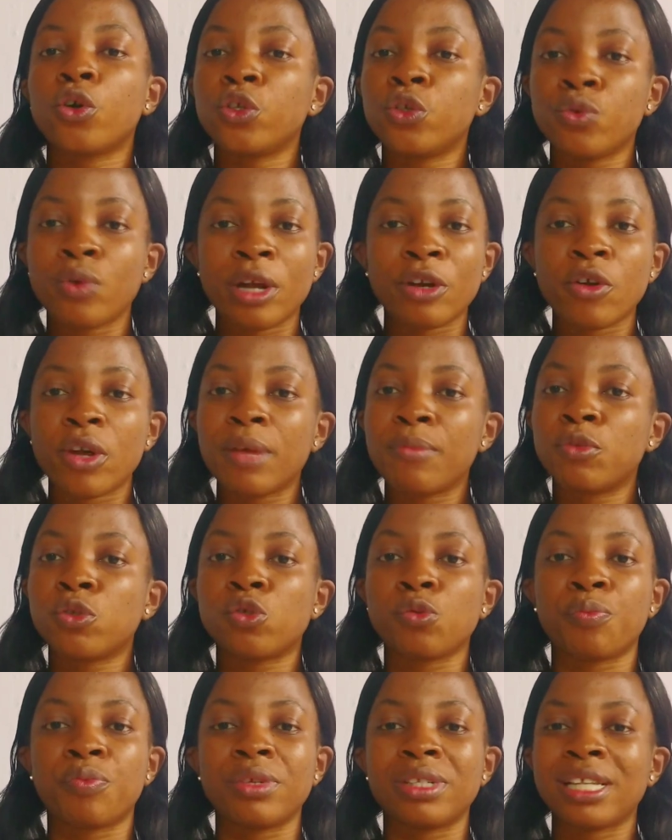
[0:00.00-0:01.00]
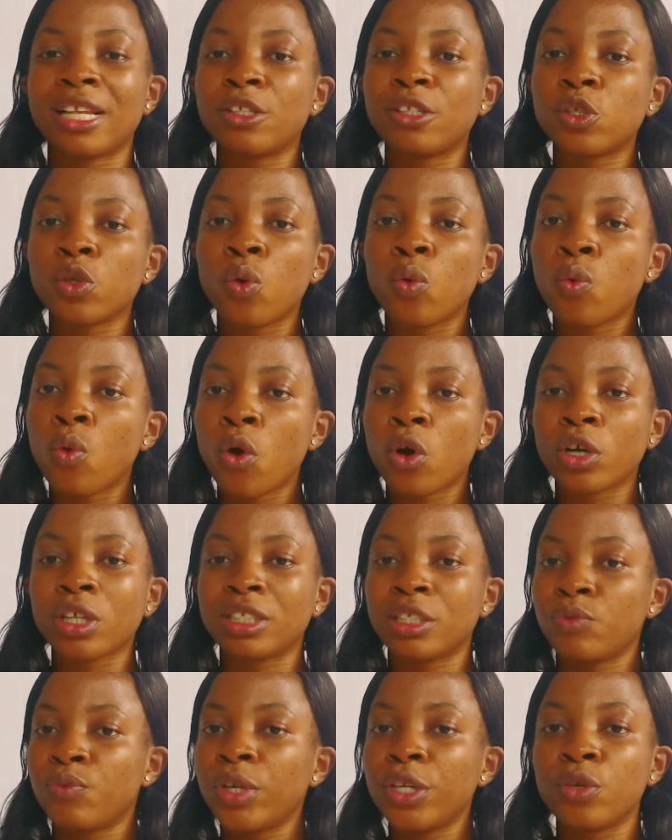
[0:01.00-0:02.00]
you are not able to present your
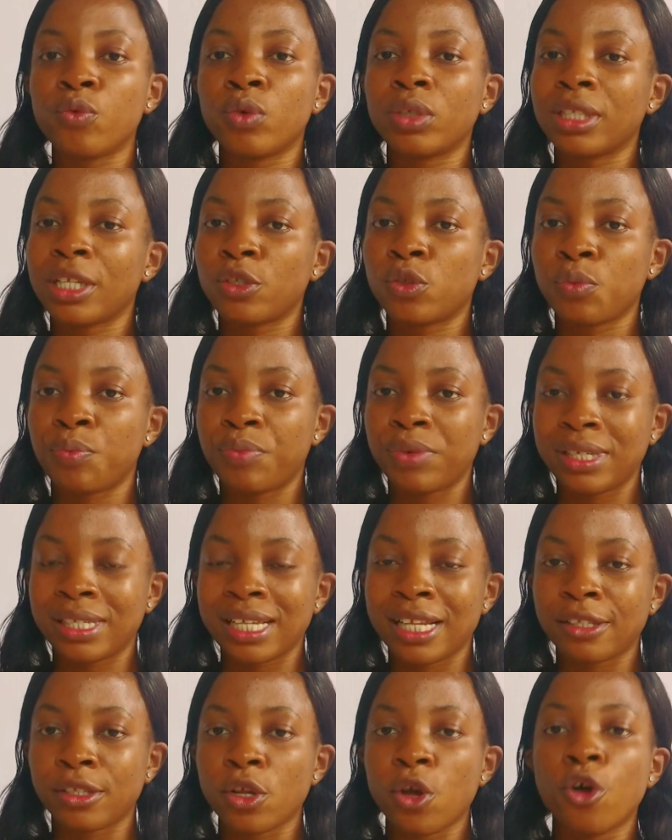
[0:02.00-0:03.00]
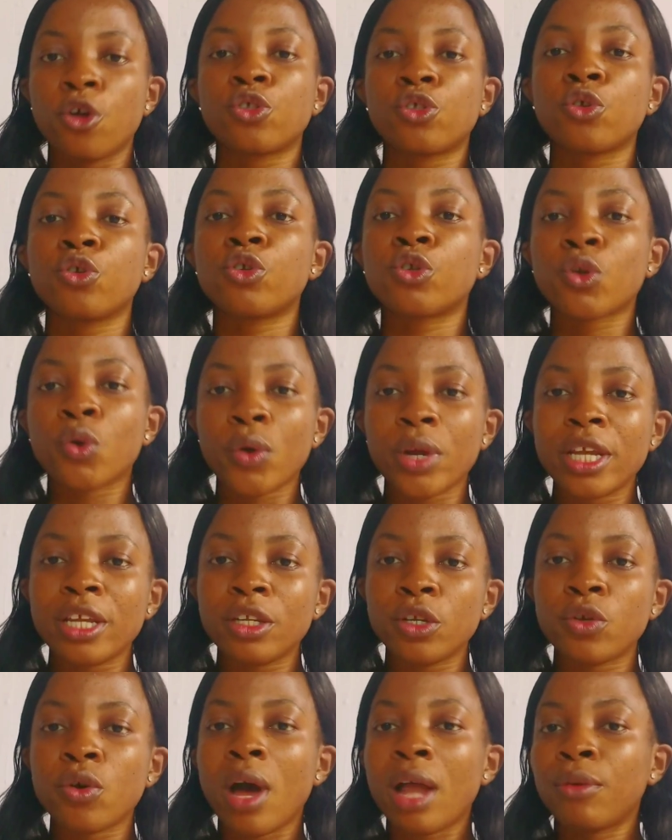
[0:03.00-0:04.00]
work the way you wanted to present. So
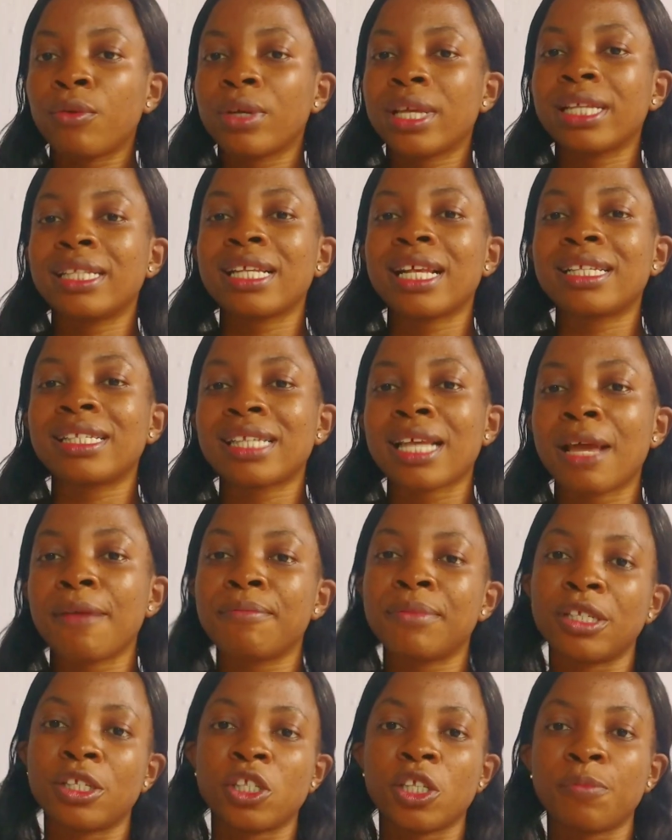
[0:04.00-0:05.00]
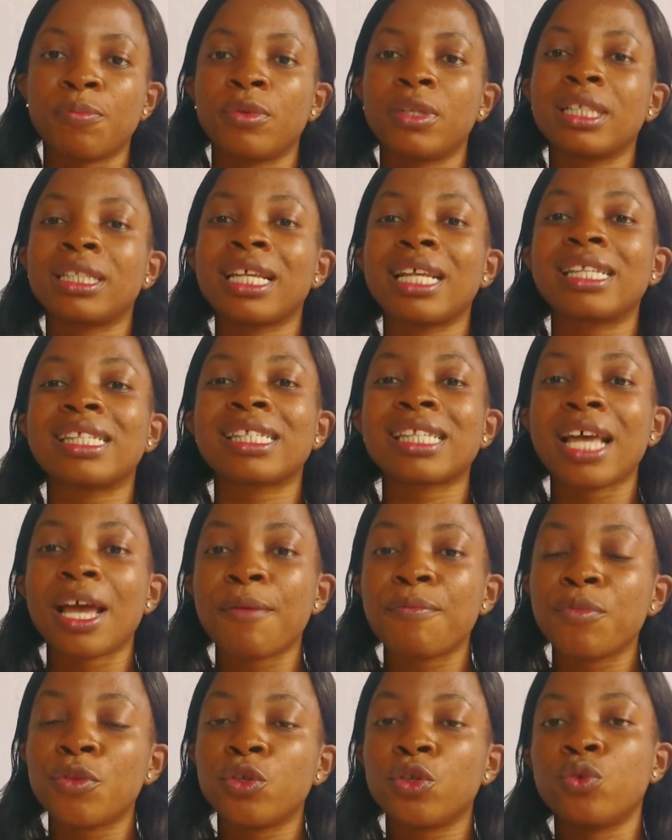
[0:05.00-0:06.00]
knowing your allocated time, the stipulated
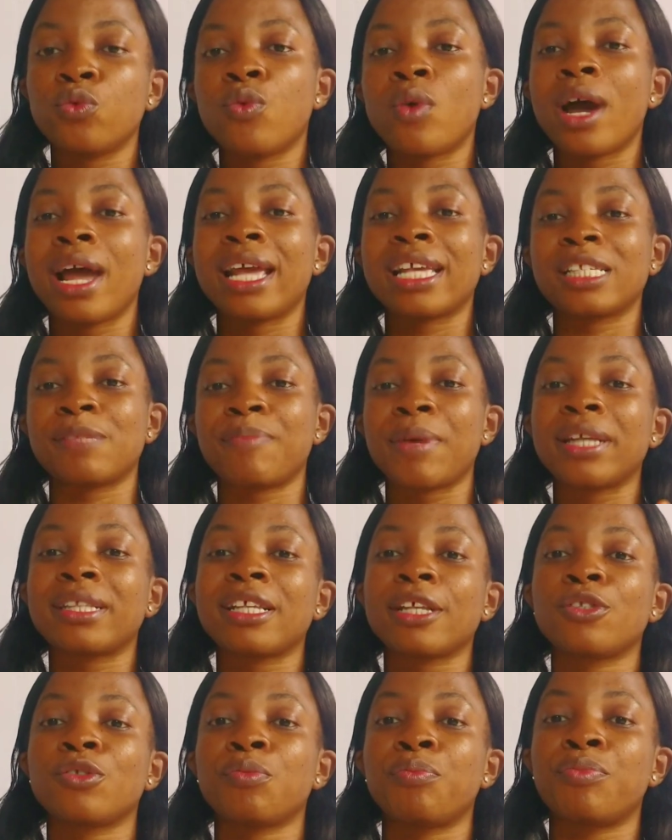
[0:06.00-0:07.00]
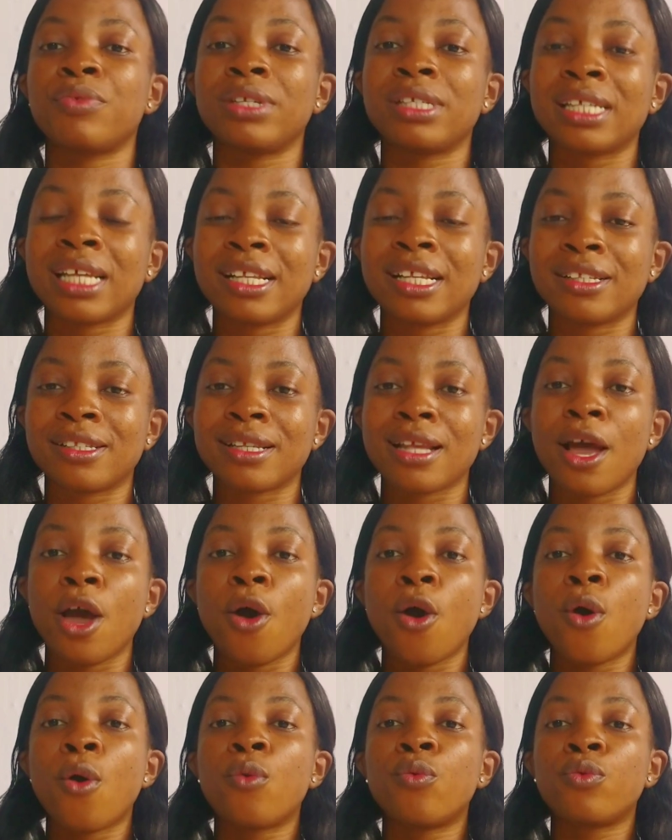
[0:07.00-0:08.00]
time you are expected to present,
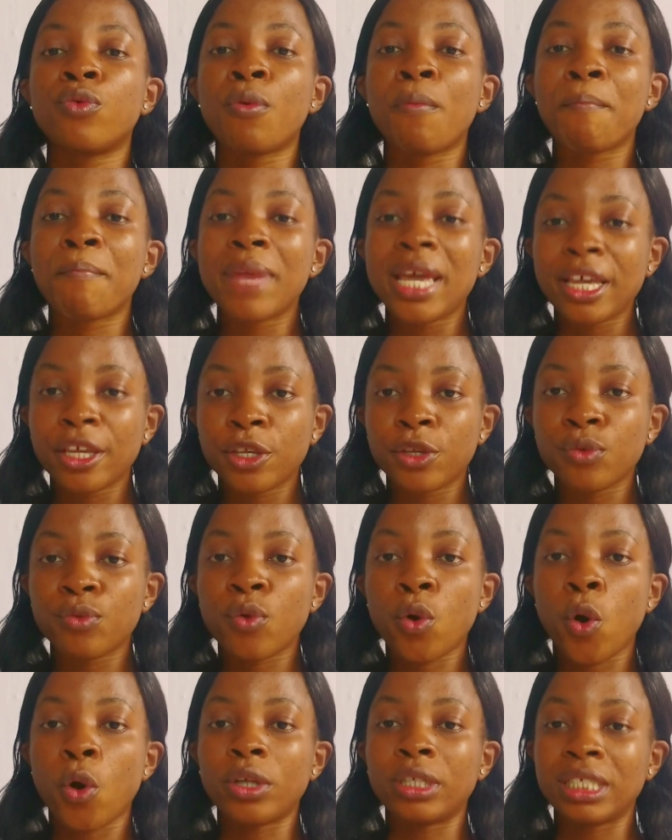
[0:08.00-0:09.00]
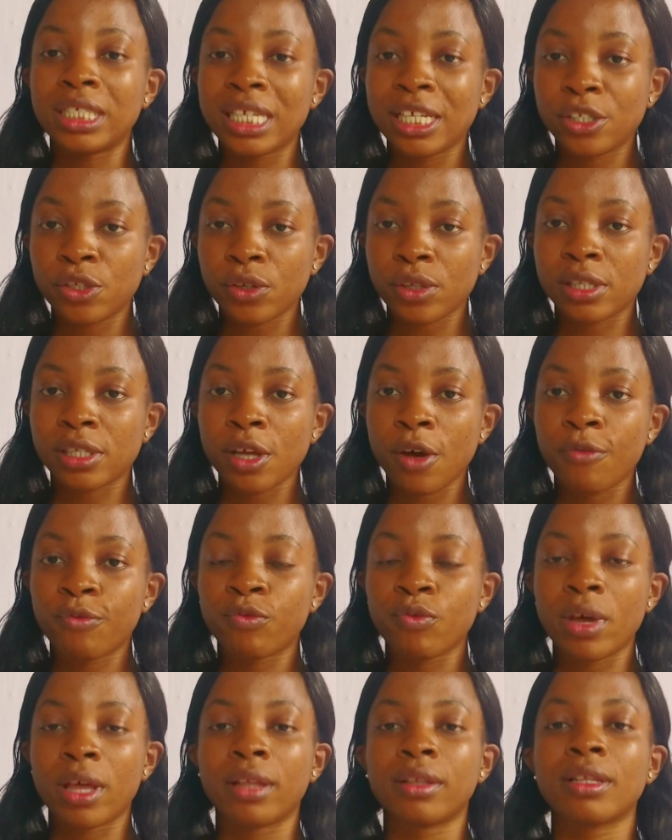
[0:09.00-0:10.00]
will make you coordinate
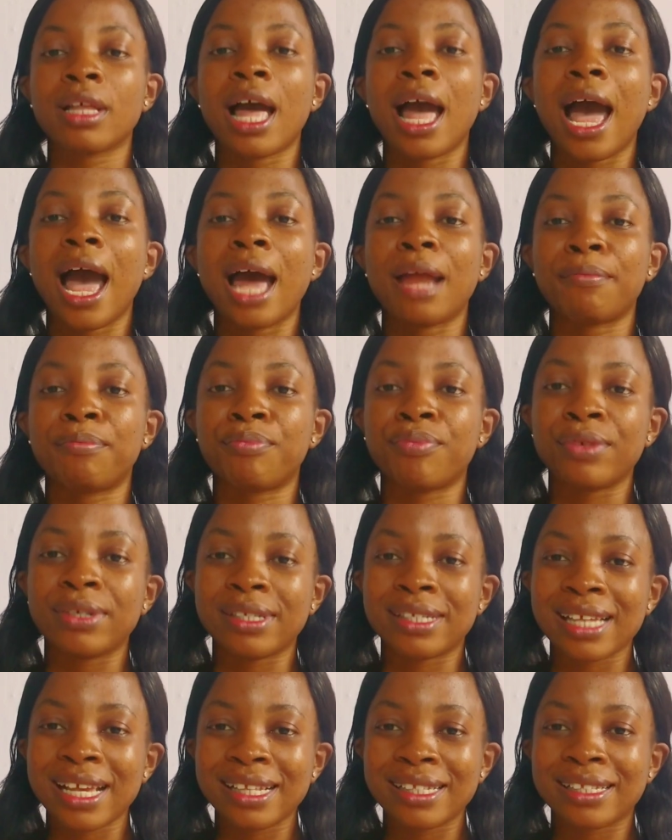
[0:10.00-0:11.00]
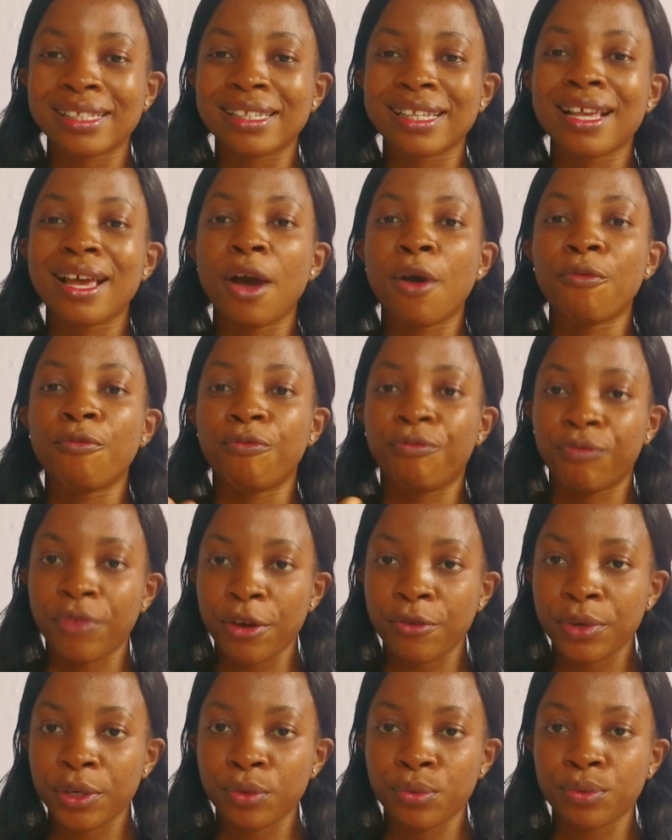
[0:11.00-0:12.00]
yourself well and present
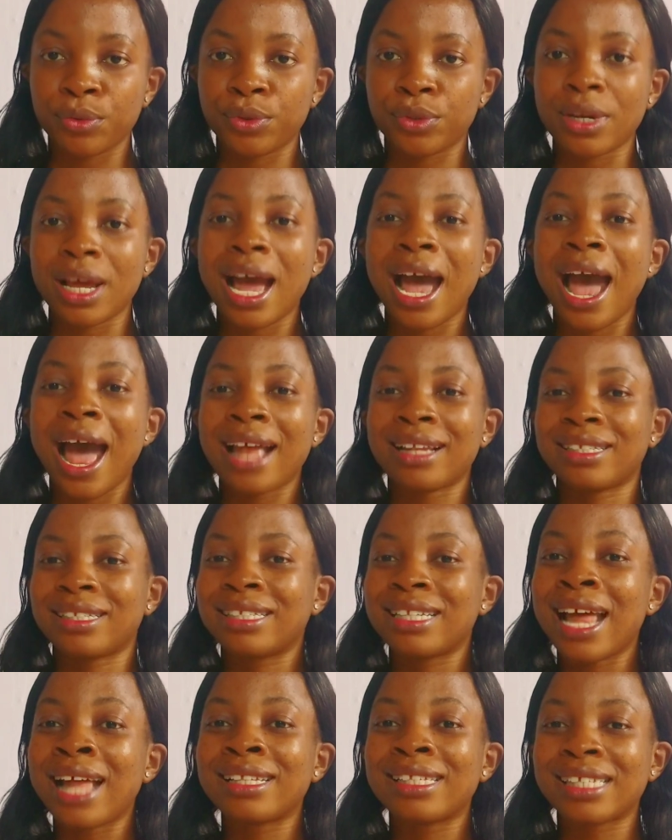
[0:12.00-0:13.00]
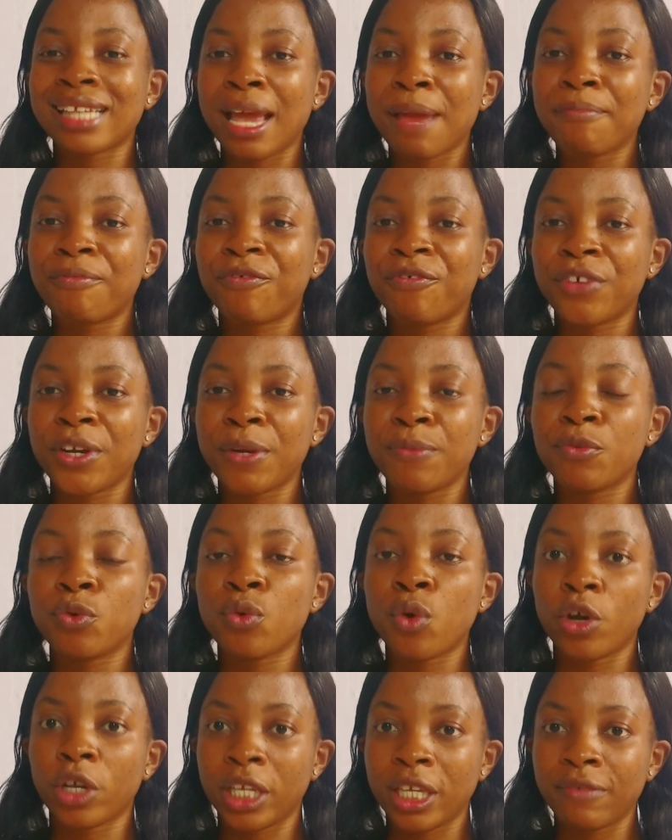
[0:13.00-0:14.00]
very good at that time frame
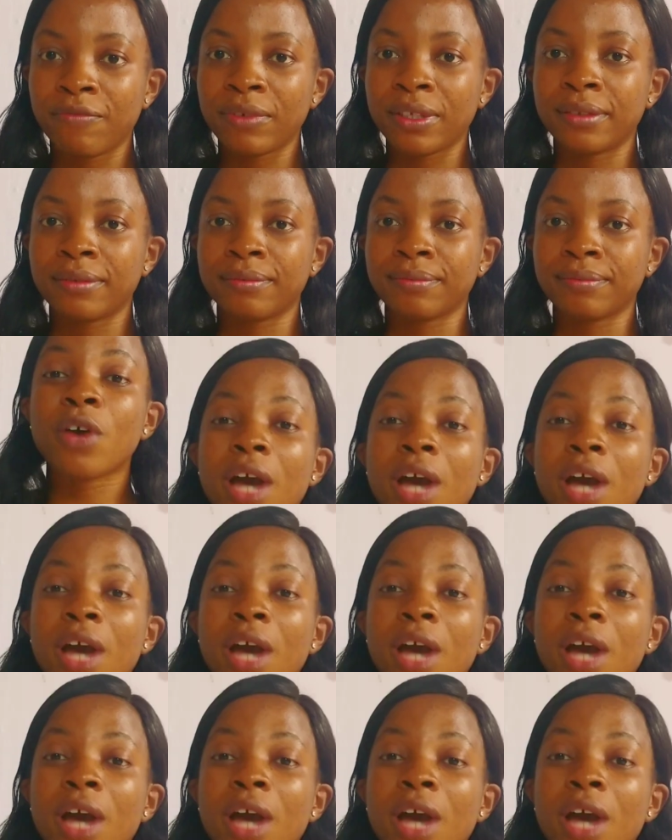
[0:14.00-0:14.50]
you are given.